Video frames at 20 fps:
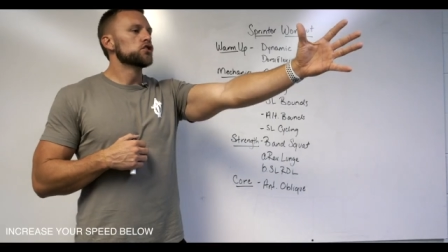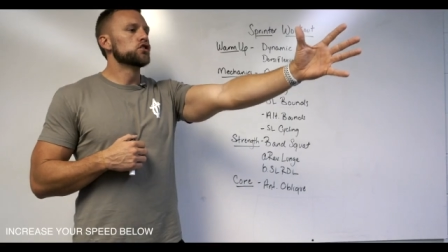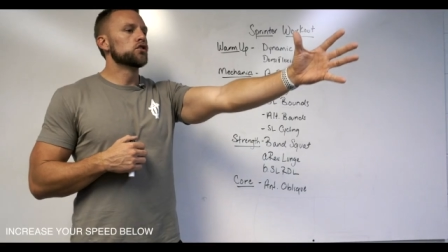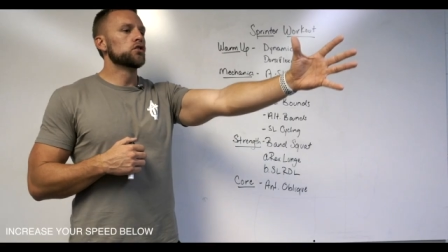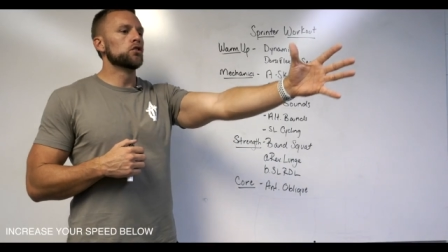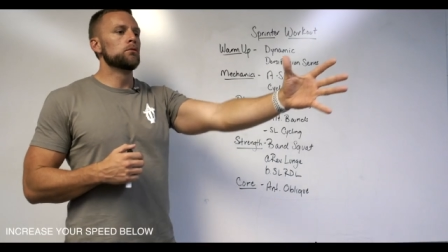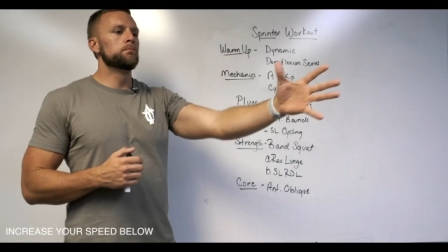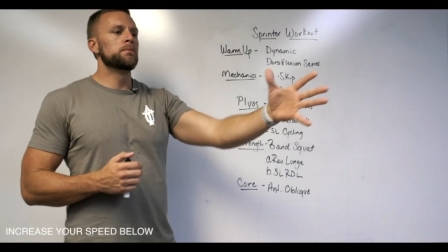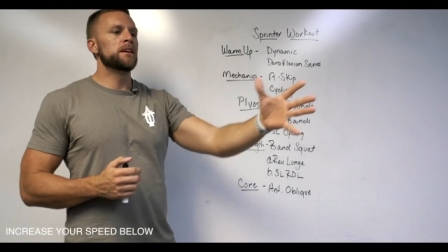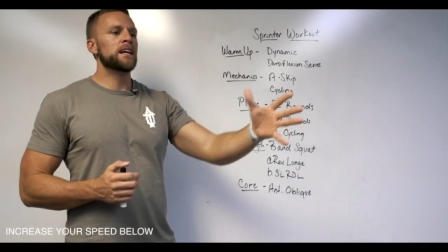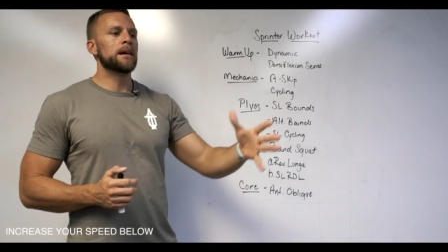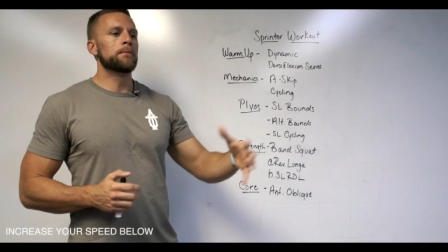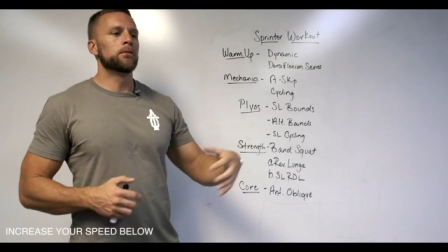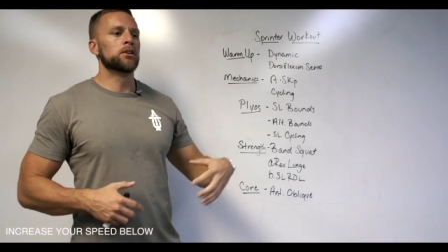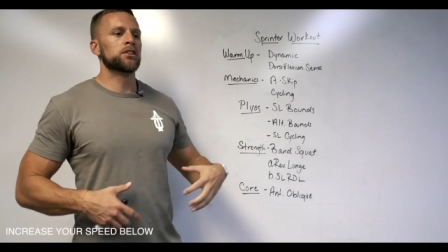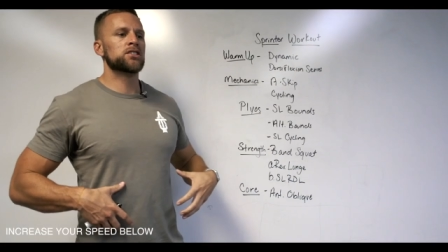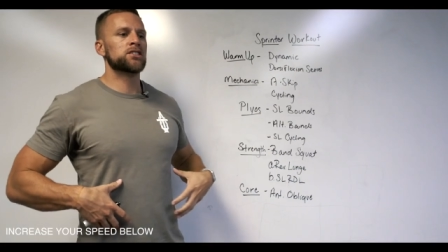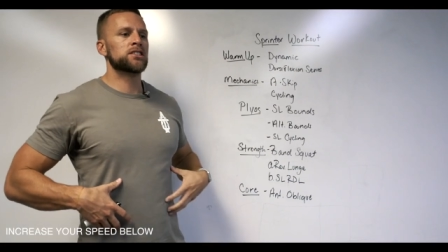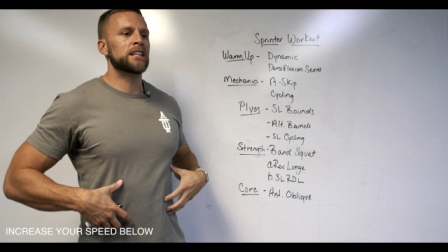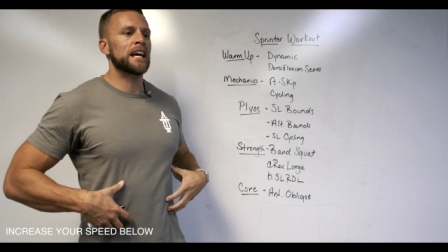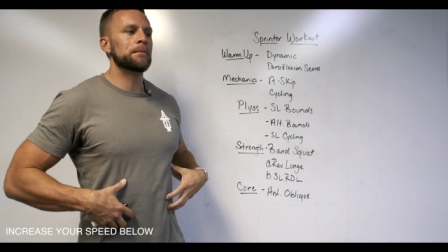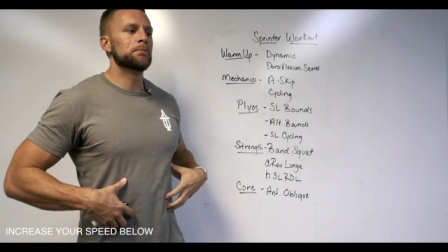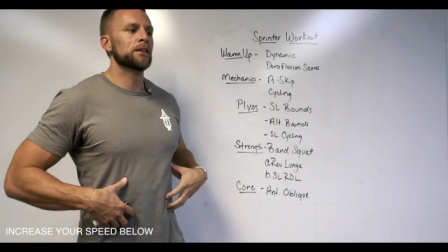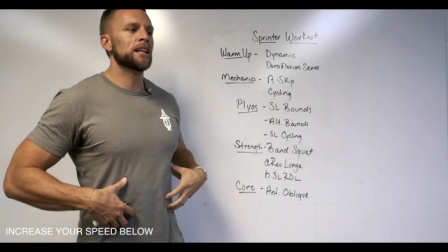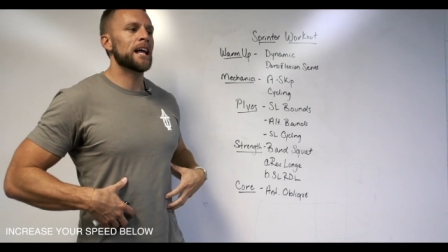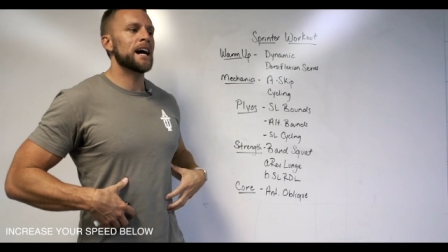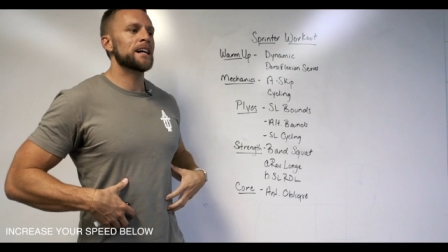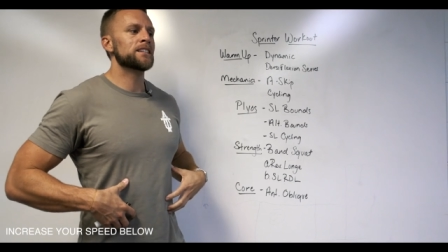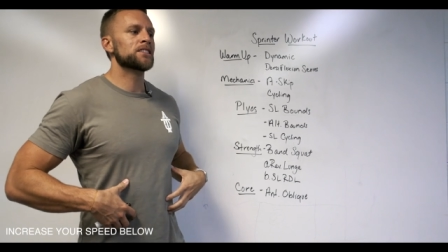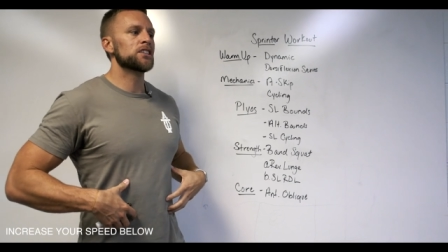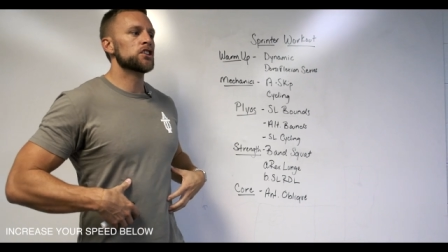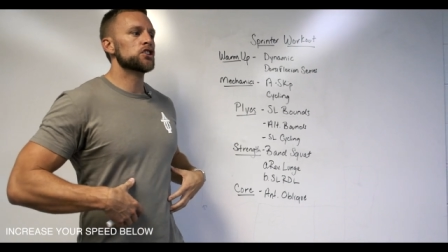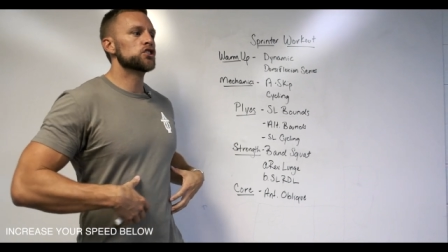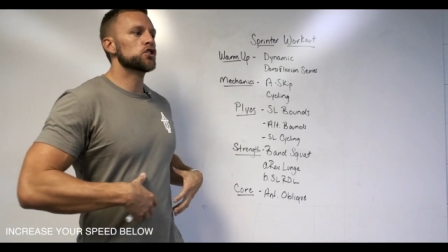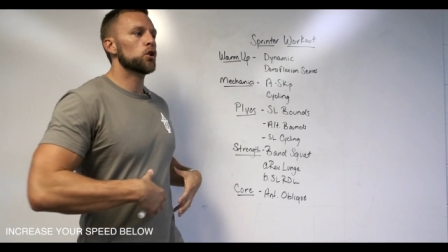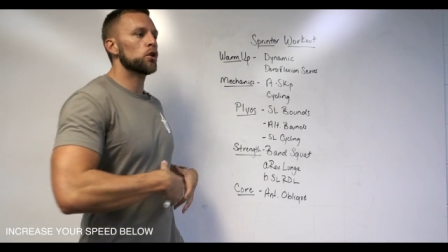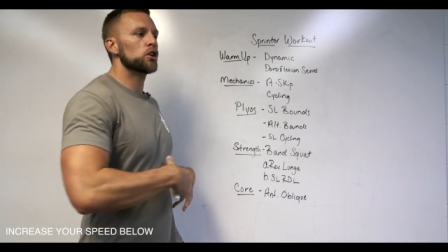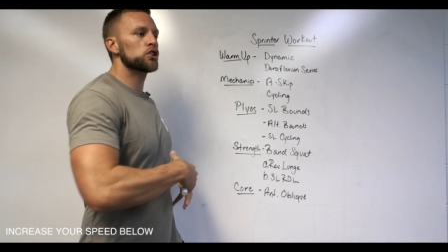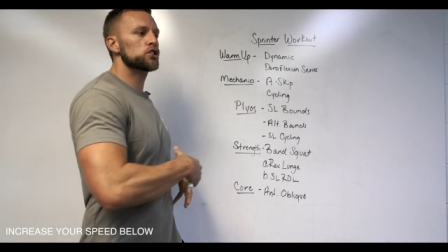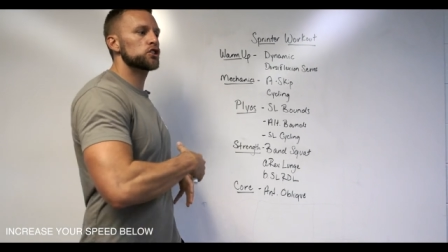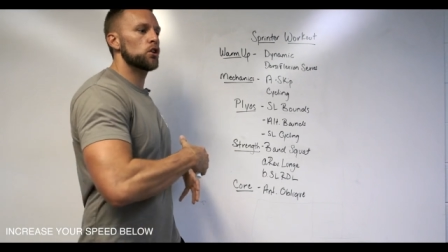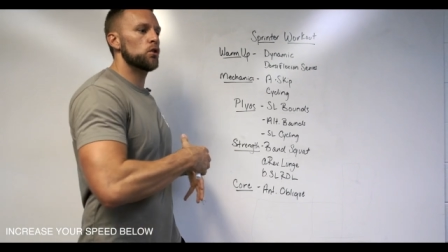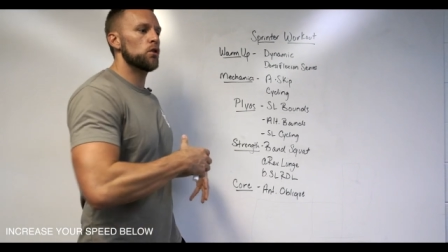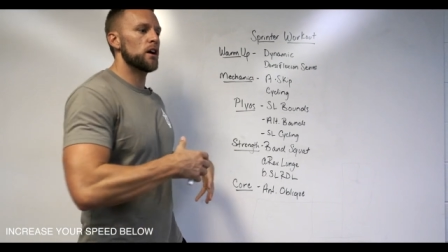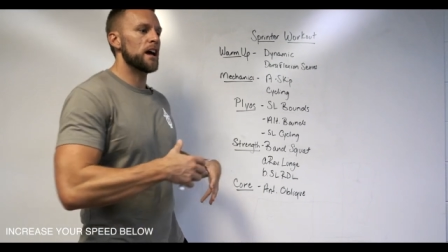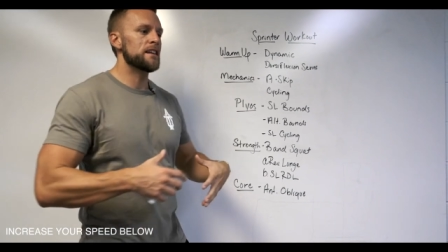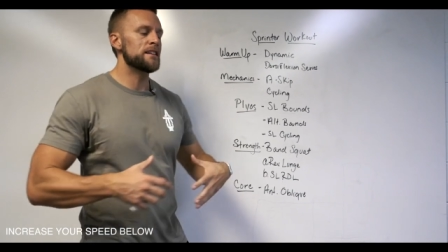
to be able to stabilize in the torso